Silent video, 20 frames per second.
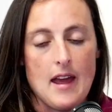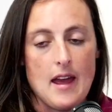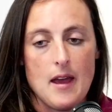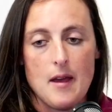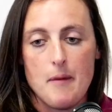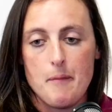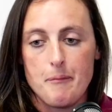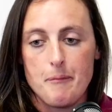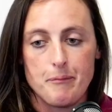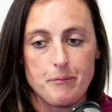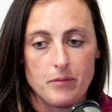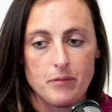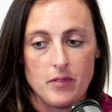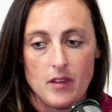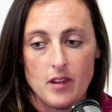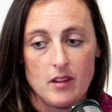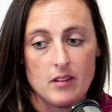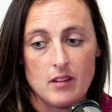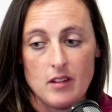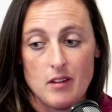um,
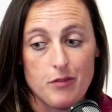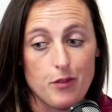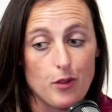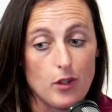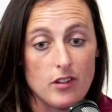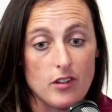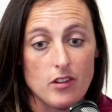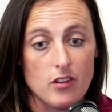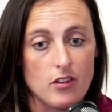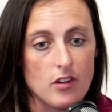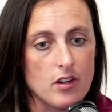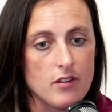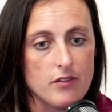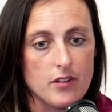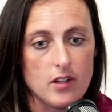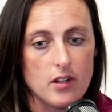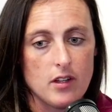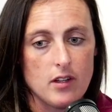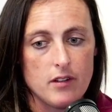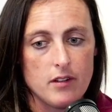they're fully
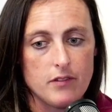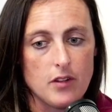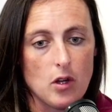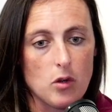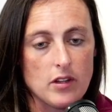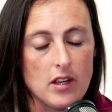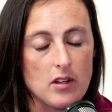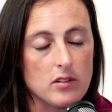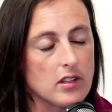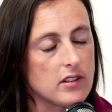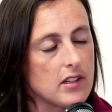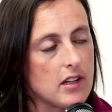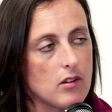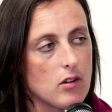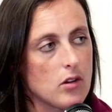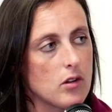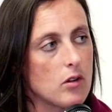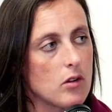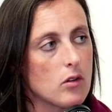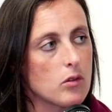deserving. I've no doubt that
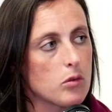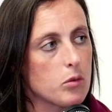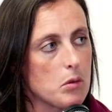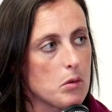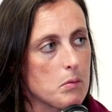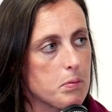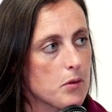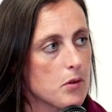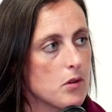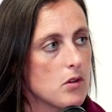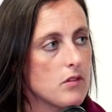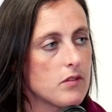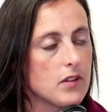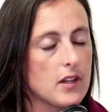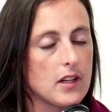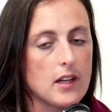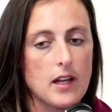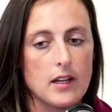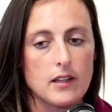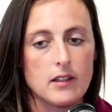they're only going to improve
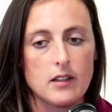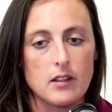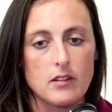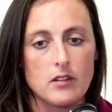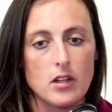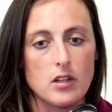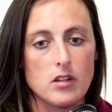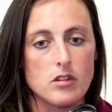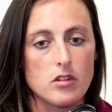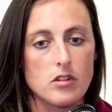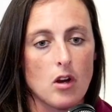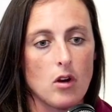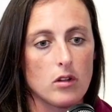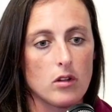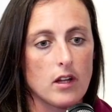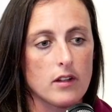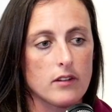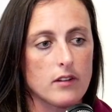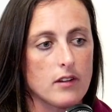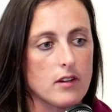and, and continue to
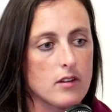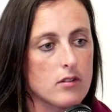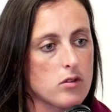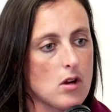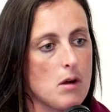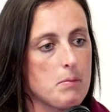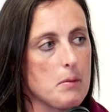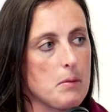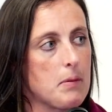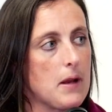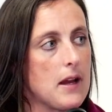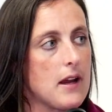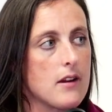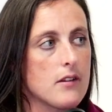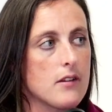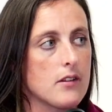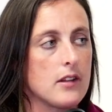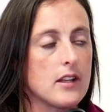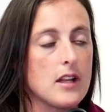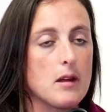hold on to this crop of
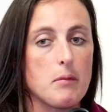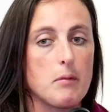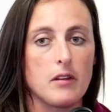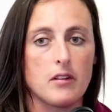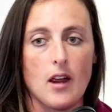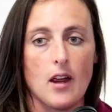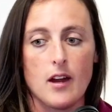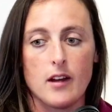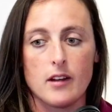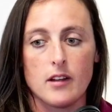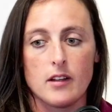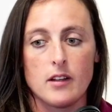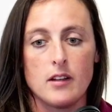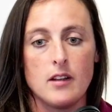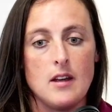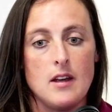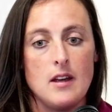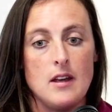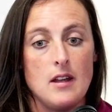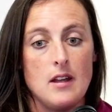players, and they'll be targeting
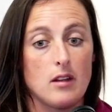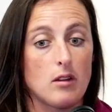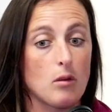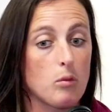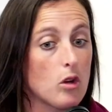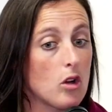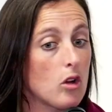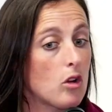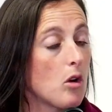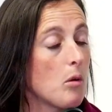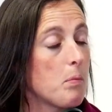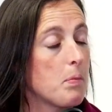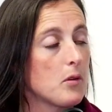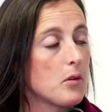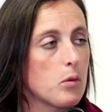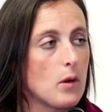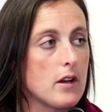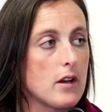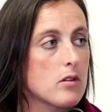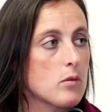the World Cup
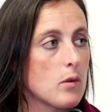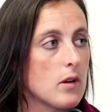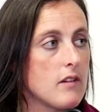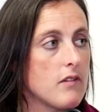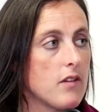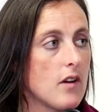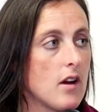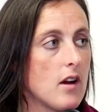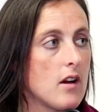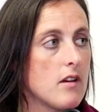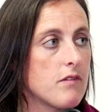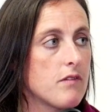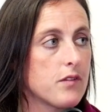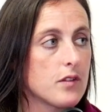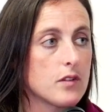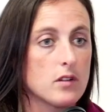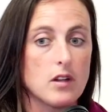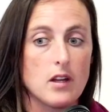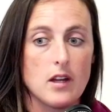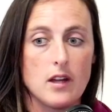in twenty twenty-five
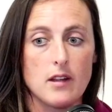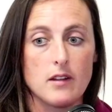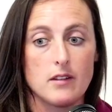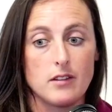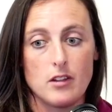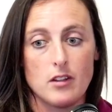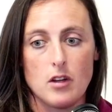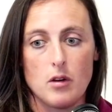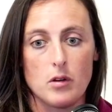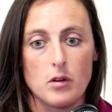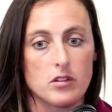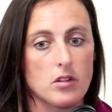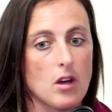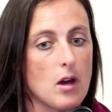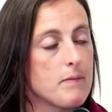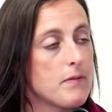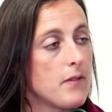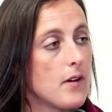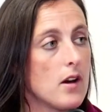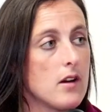for uh, you know, a
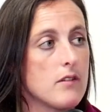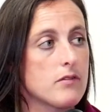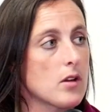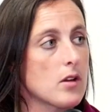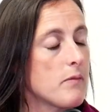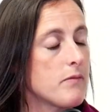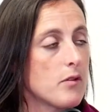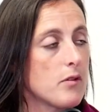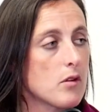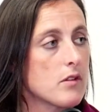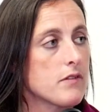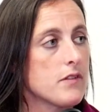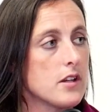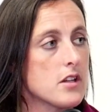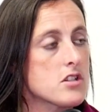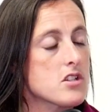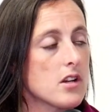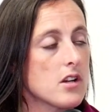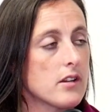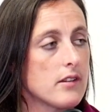top five, top four
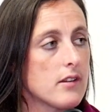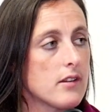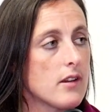finish,